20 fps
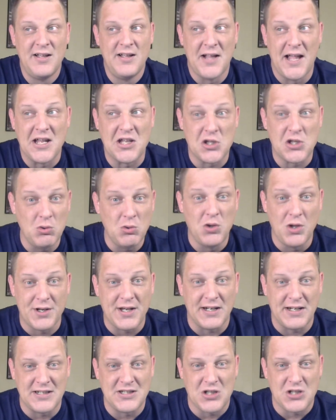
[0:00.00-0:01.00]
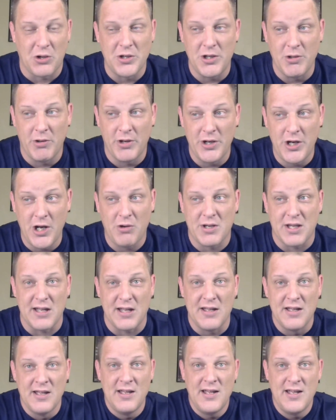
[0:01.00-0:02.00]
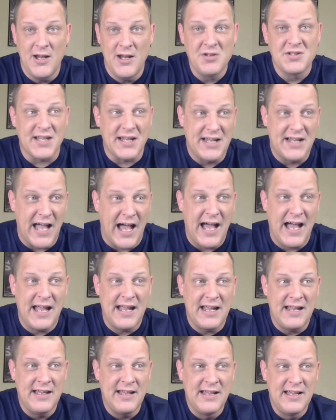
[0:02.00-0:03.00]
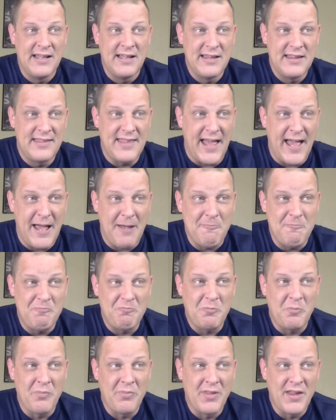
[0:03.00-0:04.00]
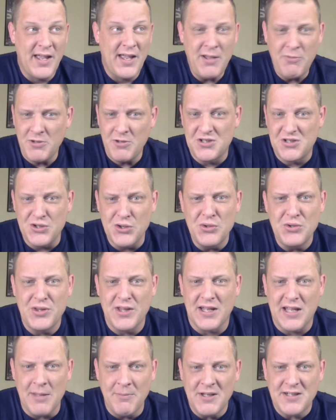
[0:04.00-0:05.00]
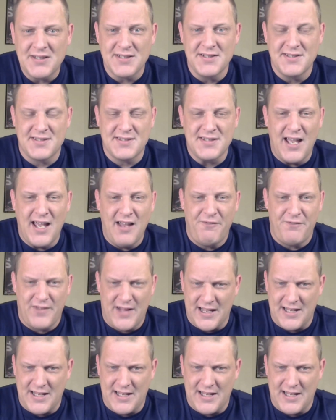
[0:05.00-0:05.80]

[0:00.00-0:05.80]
Like you look at Antonio Inoki, here's a guy that he would do the gimmicks and stuff.